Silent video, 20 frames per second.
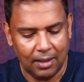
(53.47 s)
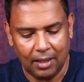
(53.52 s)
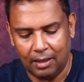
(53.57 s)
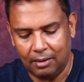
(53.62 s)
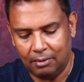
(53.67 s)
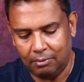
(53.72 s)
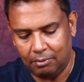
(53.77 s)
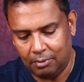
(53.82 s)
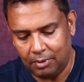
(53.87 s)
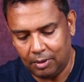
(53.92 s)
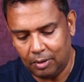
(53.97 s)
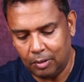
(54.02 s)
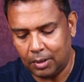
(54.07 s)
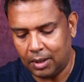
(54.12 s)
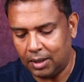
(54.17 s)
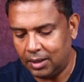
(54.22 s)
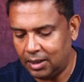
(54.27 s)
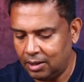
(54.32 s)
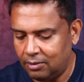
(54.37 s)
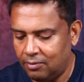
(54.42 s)
and we look
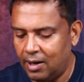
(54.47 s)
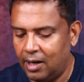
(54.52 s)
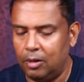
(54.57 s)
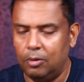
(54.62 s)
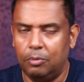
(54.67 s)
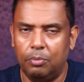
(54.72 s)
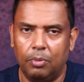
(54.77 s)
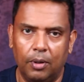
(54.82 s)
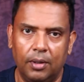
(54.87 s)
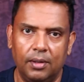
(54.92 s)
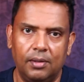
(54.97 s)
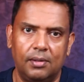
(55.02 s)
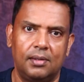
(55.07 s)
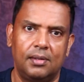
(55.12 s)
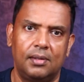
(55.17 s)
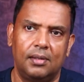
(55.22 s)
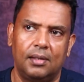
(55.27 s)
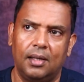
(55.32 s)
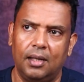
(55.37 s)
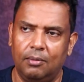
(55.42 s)
at these value
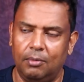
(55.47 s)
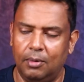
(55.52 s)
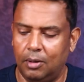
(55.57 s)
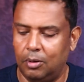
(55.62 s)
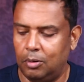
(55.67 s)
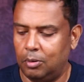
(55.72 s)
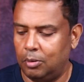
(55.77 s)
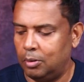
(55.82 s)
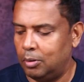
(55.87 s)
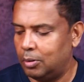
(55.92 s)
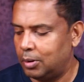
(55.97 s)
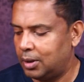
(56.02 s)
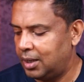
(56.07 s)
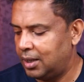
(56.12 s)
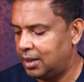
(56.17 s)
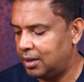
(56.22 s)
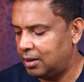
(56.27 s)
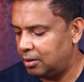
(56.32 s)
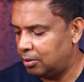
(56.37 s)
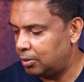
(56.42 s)
points and we're looking
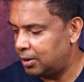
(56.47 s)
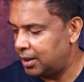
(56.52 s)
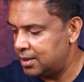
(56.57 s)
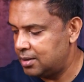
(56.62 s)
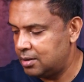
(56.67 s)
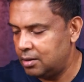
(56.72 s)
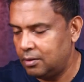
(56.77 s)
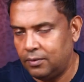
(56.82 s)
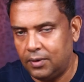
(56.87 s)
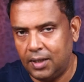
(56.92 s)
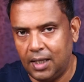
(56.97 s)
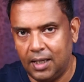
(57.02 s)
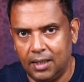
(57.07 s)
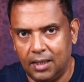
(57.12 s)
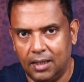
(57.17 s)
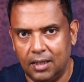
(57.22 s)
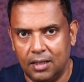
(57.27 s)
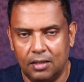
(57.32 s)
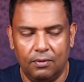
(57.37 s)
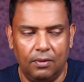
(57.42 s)
at a horizon of 10
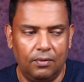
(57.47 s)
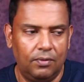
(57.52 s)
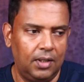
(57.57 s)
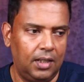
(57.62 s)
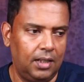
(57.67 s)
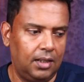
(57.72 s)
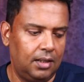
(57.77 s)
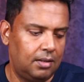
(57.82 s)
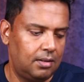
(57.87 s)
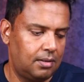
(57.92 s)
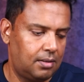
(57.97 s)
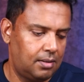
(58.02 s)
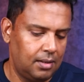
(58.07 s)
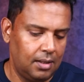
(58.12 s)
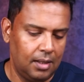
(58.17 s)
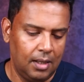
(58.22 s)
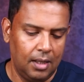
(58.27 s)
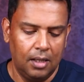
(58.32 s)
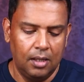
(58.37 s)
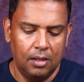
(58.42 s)
years, 15 years.
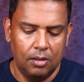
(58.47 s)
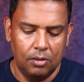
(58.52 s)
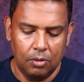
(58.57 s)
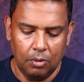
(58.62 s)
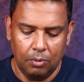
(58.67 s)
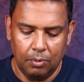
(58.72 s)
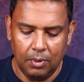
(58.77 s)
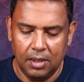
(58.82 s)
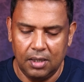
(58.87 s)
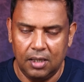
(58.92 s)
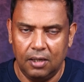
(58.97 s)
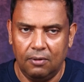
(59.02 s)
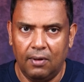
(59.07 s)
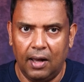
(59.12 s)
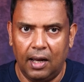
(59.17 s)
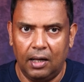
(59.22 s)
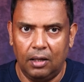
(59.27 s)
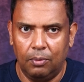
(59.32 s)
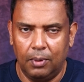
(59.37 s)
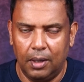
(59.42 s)
So we see
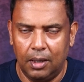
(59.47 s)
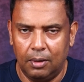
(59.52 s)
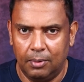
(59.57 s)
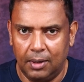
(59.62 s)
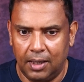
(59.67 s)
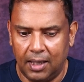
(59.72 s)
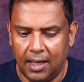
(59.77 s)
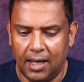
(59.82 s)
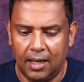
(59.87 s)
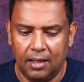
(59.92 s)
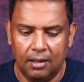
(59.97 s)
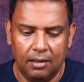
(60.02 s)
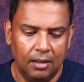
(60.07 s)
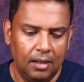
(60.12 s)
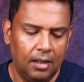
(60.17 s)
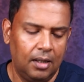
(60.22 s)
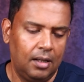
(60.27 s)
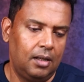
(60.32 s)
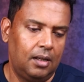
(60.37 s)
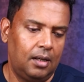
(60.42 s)
value where we can,
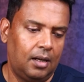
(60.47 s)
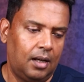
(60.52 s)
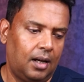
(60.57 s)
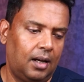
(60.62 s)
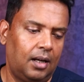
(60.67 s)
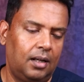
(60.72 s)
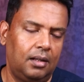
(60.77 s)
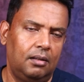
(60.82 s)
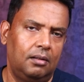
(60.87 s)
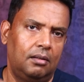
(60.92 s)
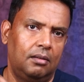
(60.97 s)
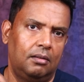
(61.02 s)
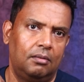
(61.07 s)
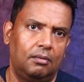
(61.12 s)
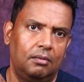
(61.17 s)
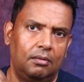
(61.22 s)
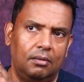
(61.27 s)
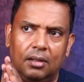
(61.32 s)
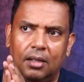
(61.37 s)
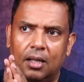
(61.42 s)
and
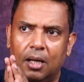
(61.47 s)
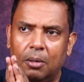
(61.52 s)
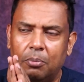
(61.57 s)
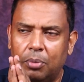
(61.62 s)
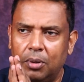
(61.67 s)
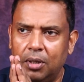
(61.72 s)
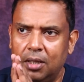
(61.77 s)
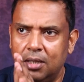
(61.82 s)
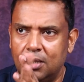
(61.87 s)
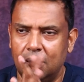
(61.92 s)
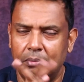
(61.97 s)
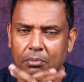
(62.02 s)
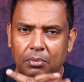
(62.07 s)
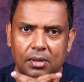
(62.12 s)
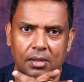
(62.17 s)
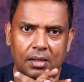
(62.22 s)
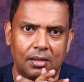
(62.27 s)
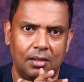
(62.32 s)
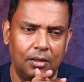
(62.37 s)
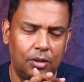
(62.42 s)
in companies and
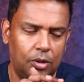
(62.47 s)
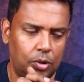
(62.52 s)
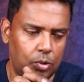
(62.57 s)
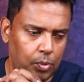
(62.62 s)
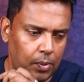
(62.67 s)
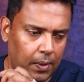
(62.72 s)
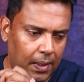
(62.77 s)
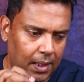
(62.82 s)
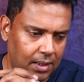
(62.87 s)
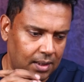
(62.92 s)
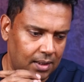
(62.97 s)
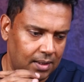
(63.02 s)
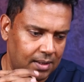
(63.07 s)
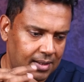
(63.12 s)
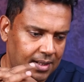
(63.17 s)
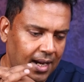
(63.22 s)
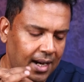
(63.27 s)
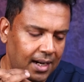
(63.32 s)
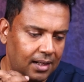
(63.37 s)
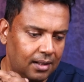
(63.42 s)
businesses which we
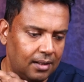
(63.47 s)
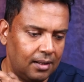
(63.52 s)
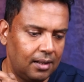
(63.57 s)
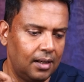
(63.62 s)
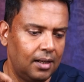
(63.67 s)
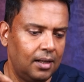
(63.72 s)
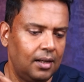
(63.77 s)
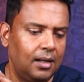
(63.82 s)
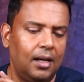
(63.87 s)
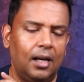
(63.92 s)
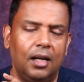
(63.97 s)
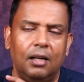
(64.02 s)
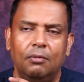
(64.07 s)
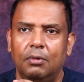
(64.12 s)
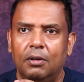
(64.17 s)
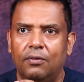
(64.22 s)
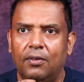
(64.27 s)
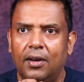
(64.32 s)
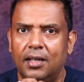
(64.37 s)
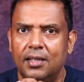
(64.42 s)
understand and
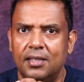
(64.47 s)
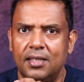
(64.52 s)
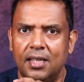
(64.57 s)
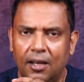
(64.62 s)
we find